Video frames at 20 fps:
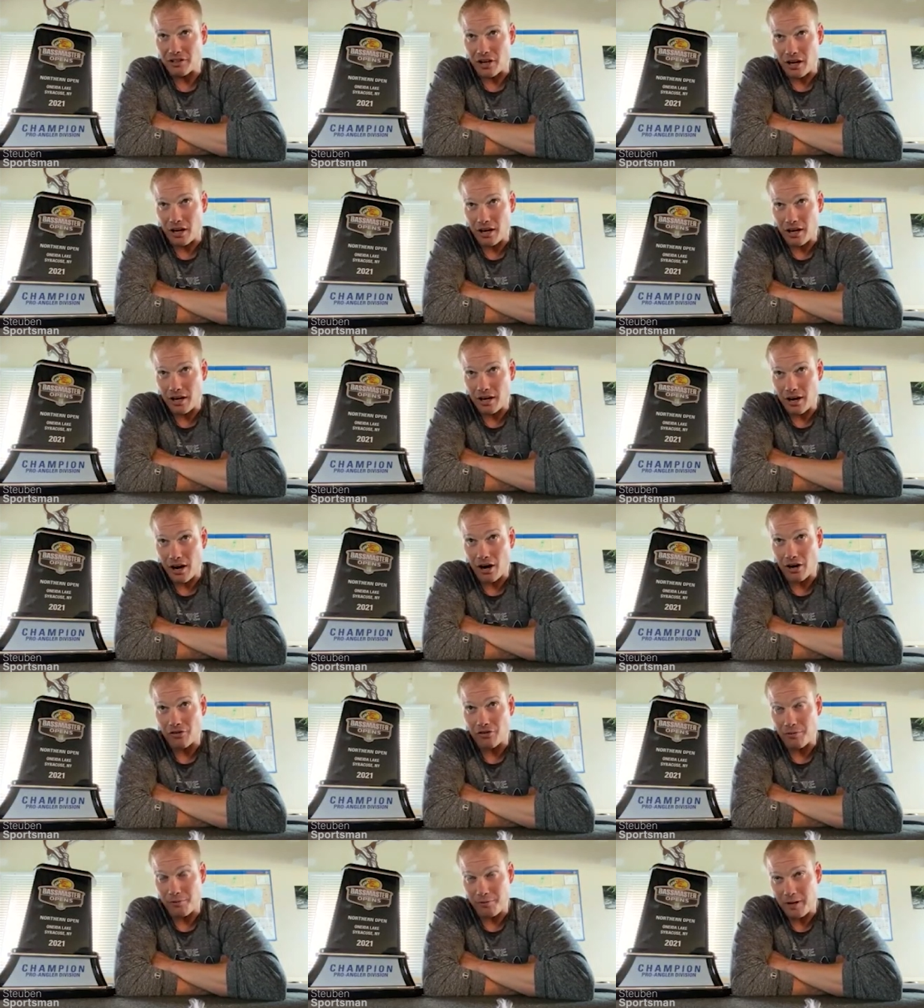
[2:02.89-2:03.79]
uh,
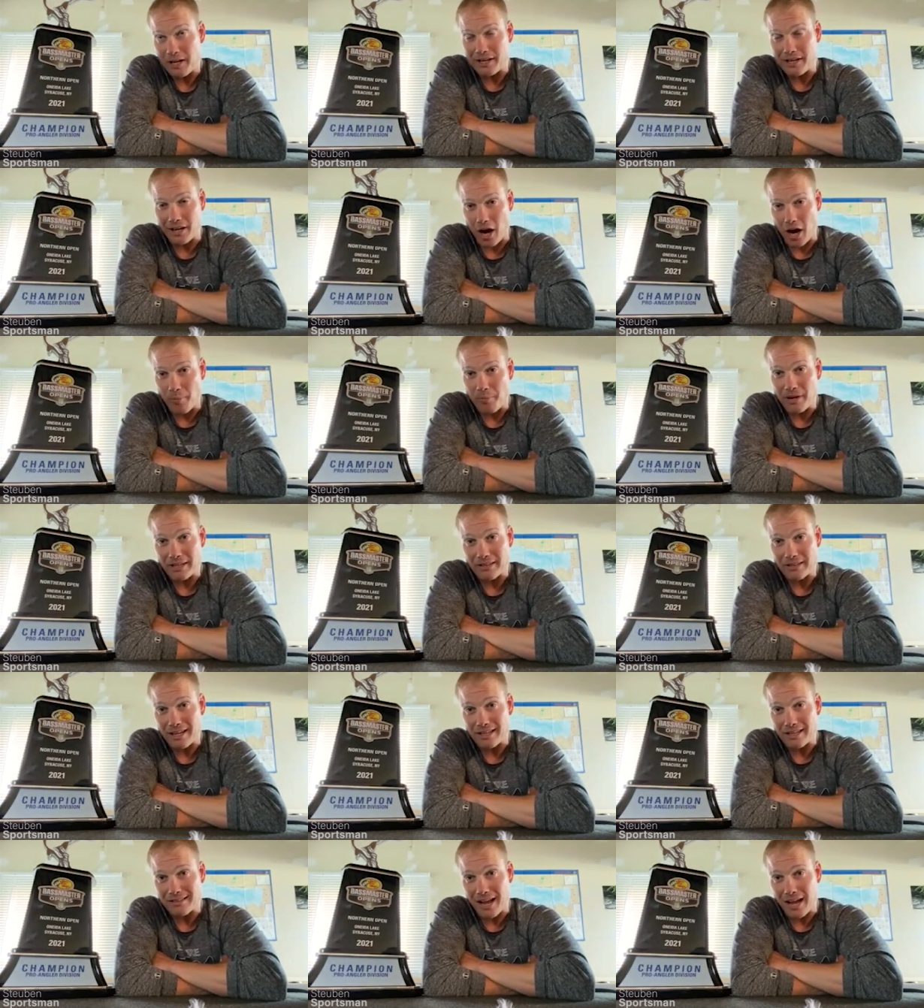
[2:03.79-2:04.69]
are feeding up at
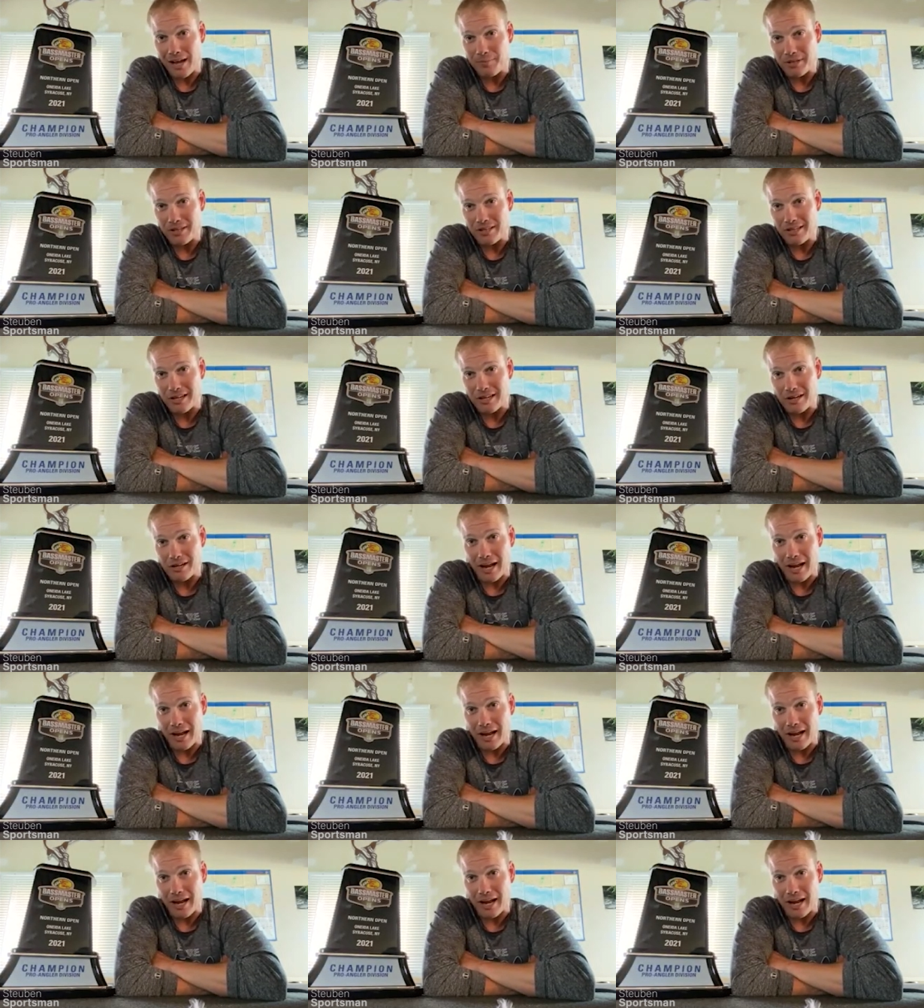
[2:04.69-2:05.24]
that time of the year.